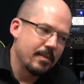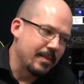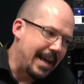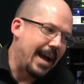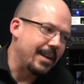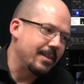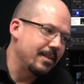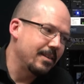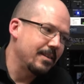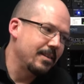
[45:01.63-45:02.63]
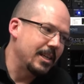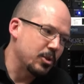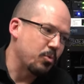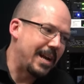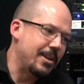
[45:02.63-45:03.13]
That
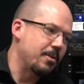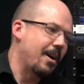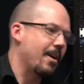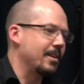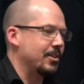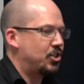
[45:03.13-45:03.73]
is Radio Garden.